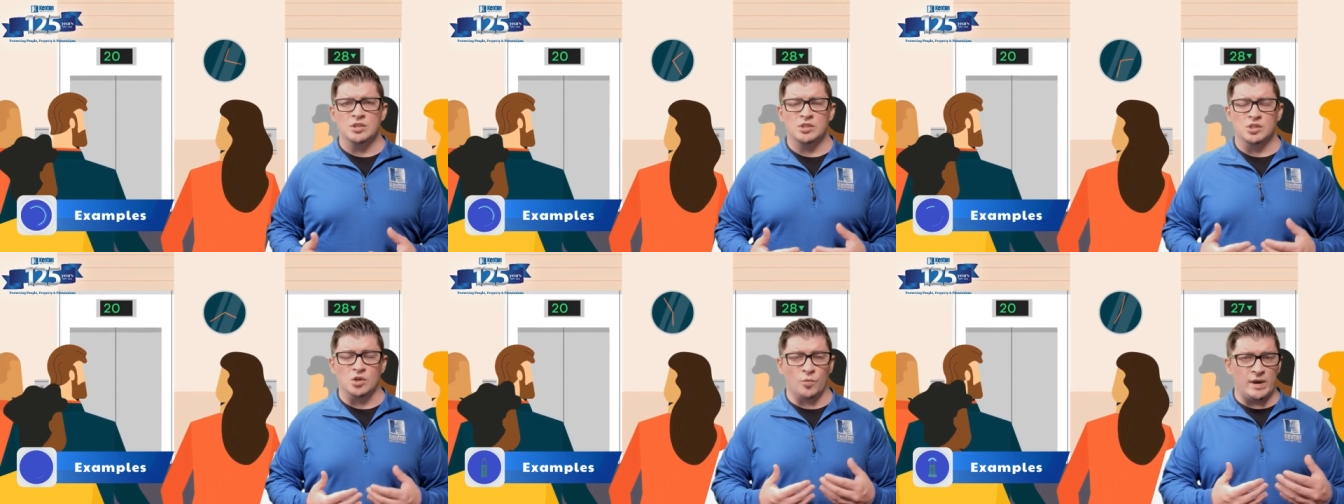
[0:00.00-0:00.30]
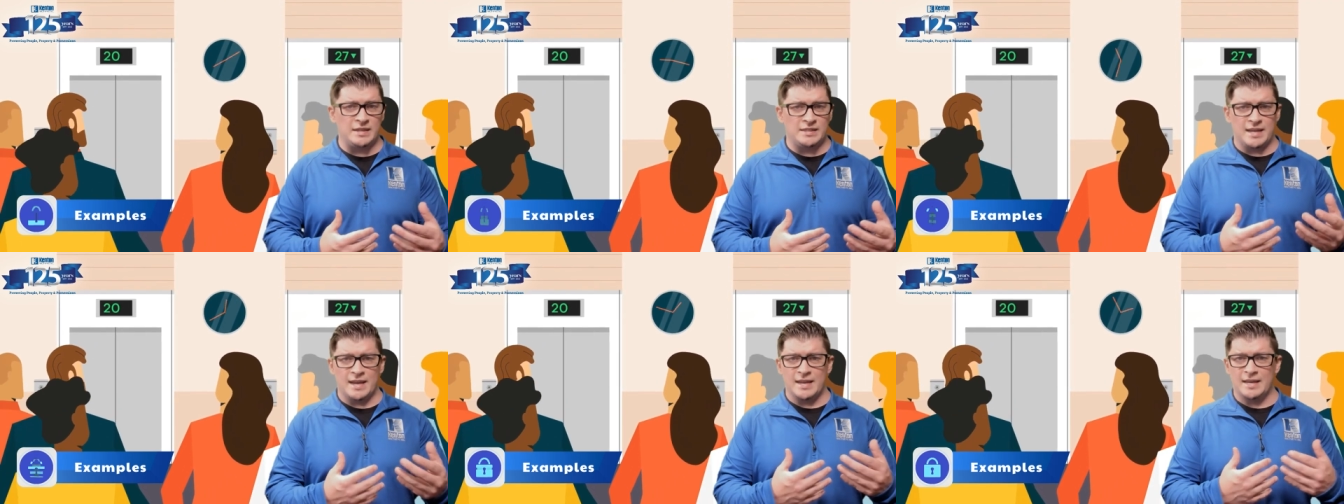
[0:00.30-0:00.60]
So
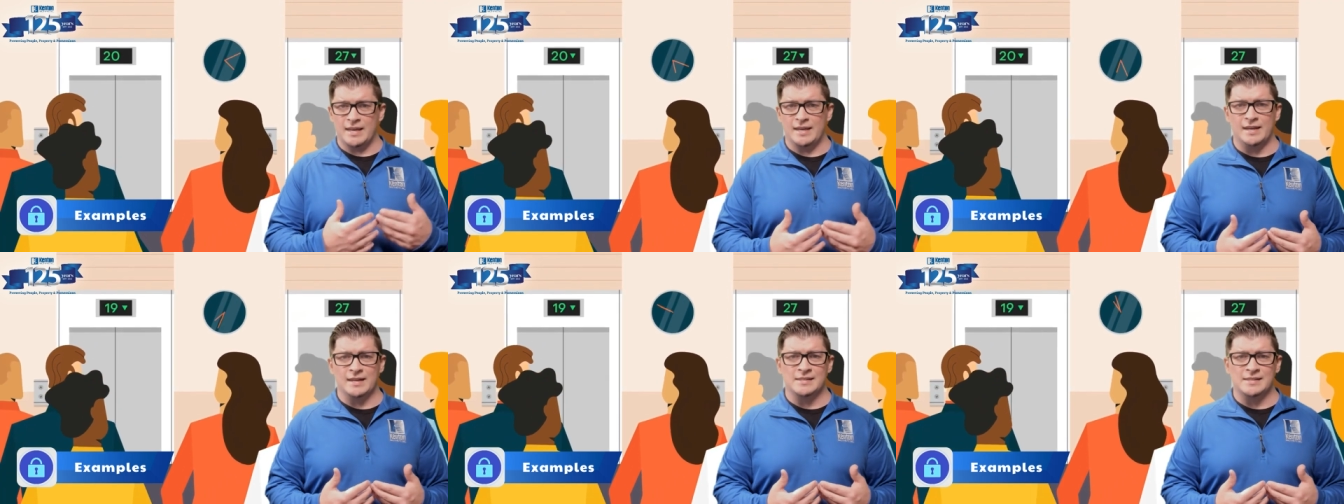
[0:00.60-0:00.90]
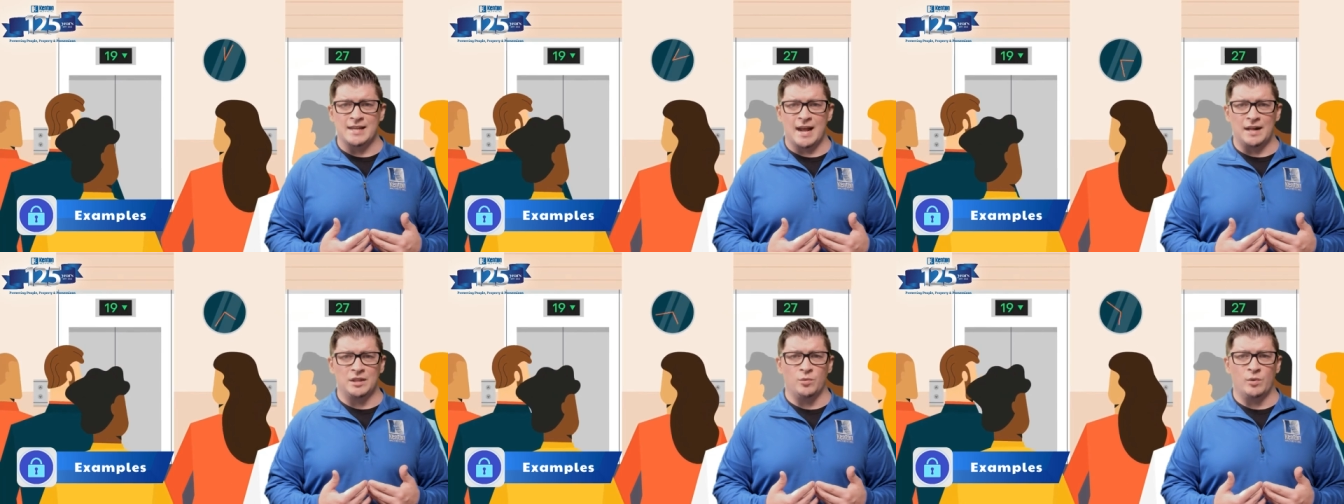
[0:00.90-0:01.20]
we take in
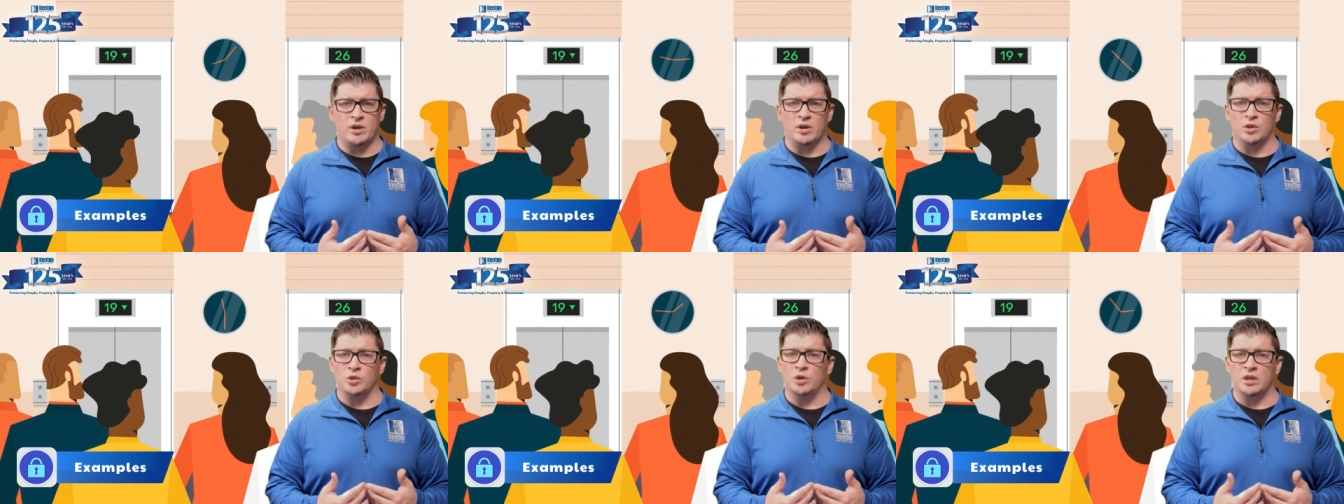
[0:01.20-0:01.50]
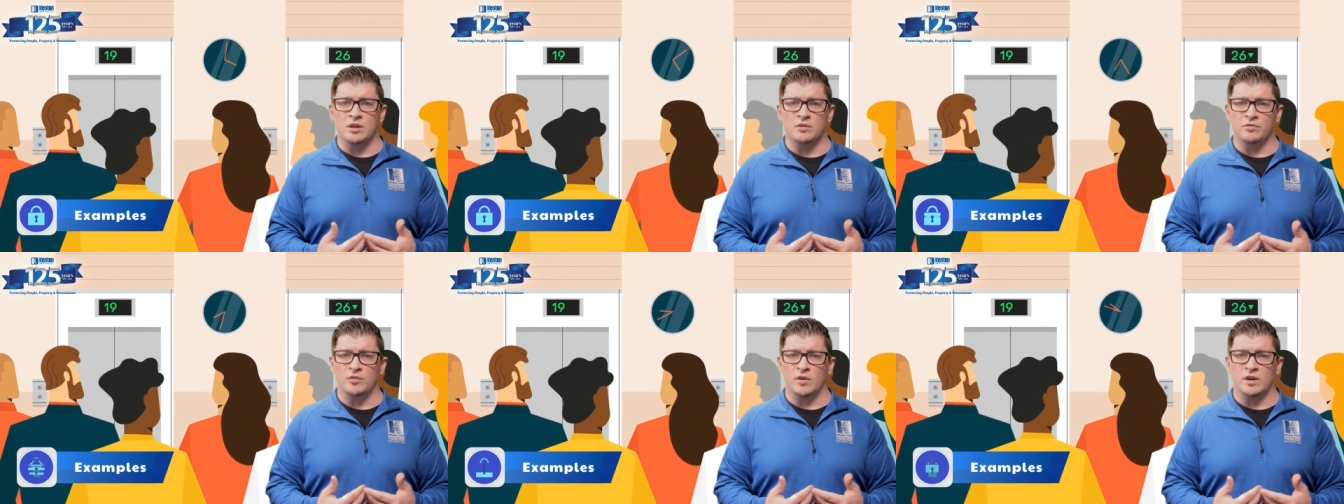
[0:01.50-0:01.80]
exactly what you're
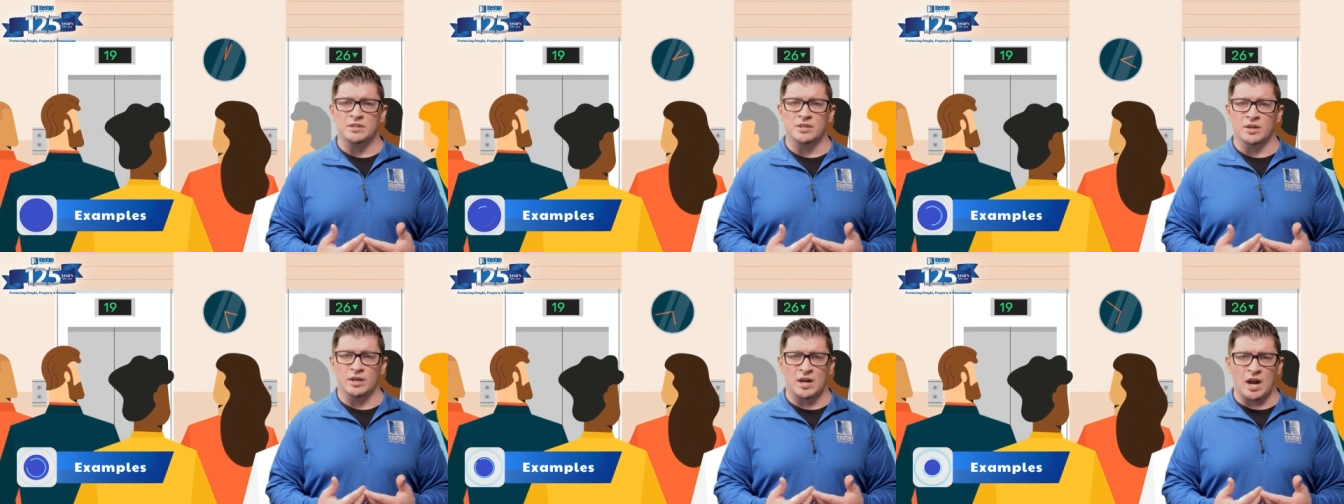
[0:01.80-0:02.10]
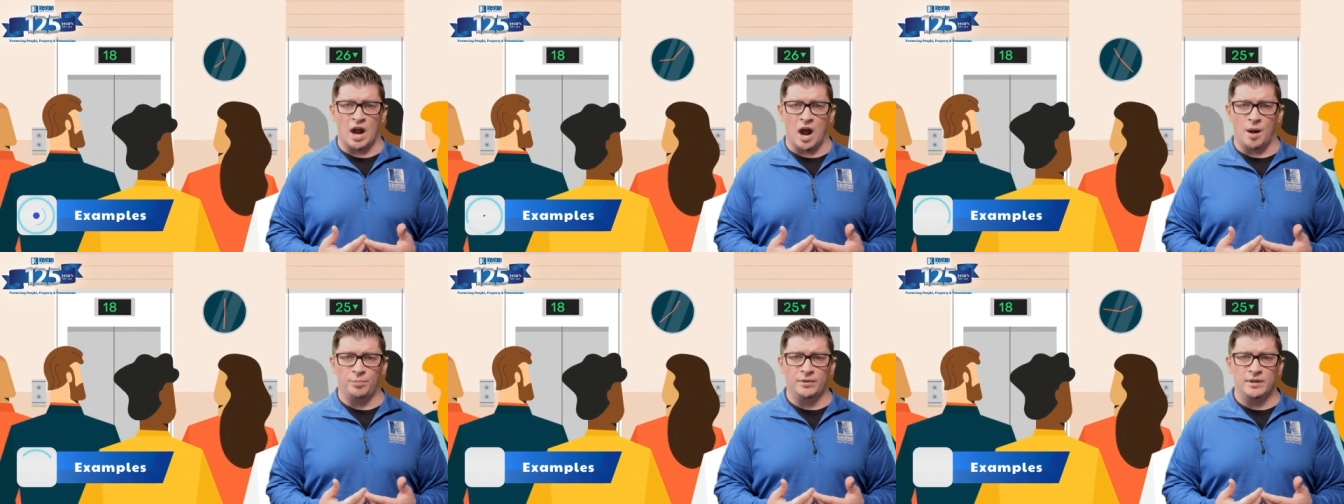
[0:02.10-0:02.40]
looking for it to
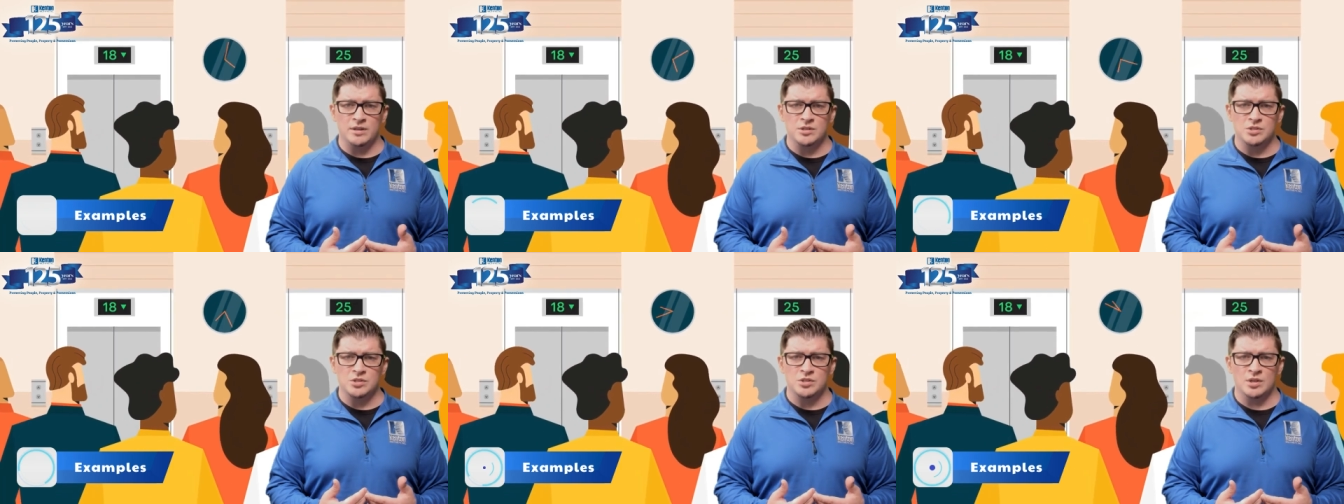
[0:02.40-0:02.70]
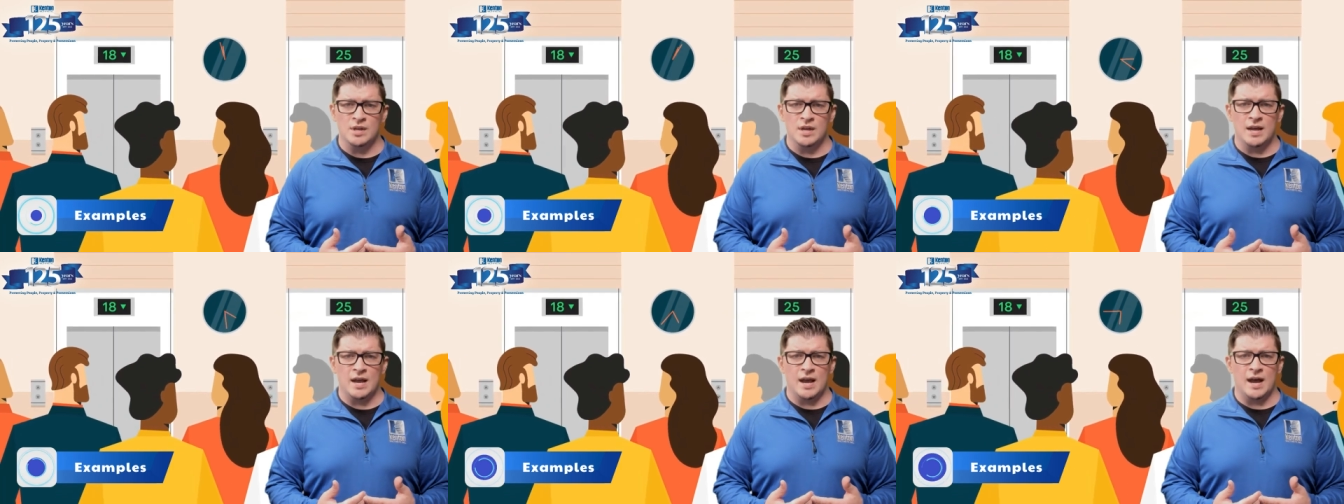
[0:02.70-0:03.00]
accomplish.
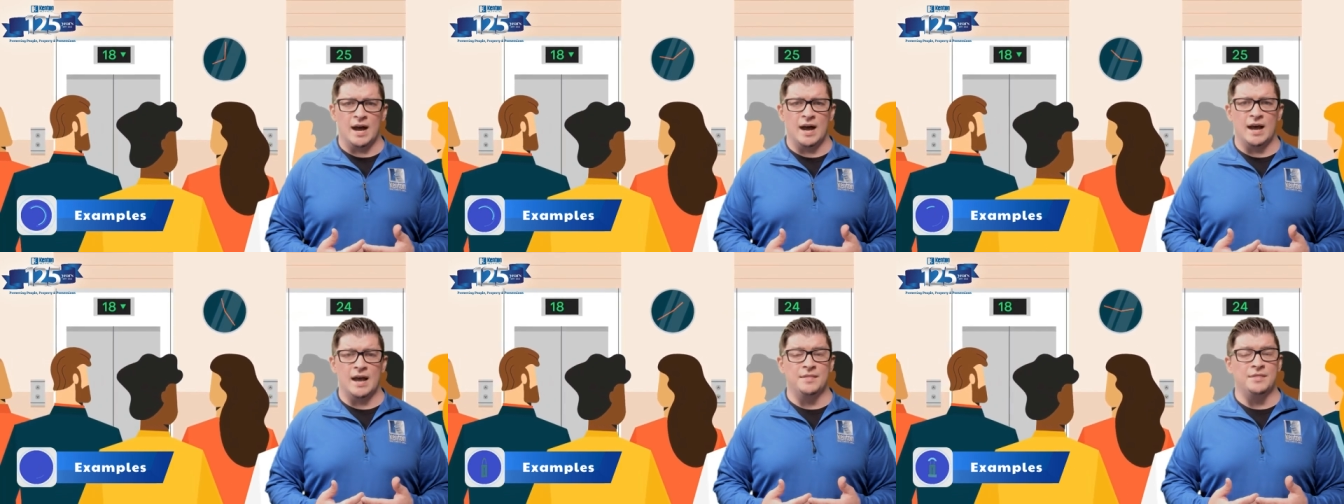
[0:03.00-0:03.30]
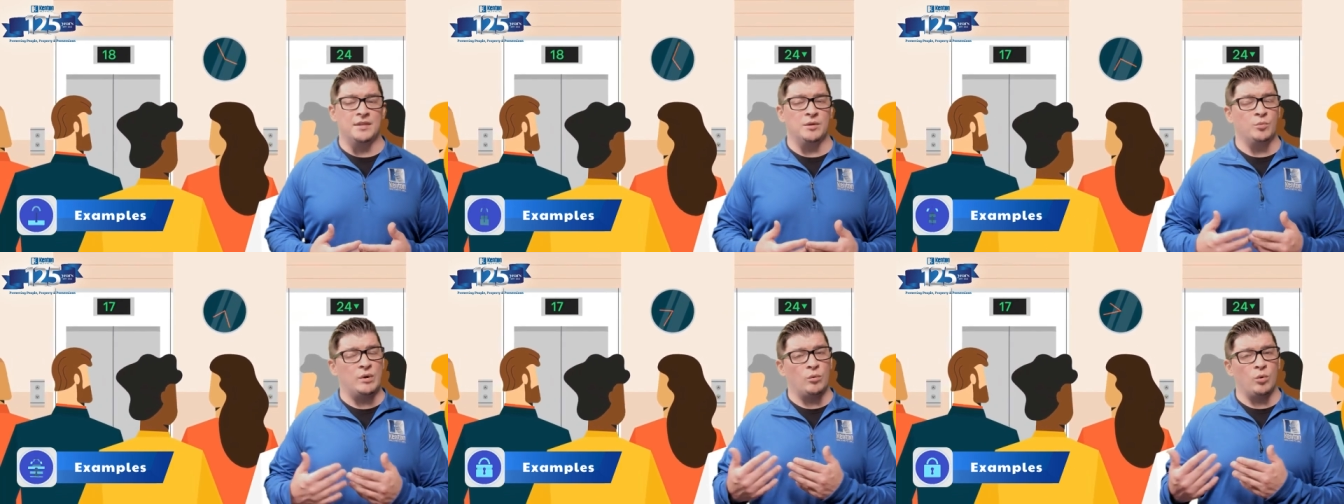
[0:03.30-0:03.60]
Uh, and then we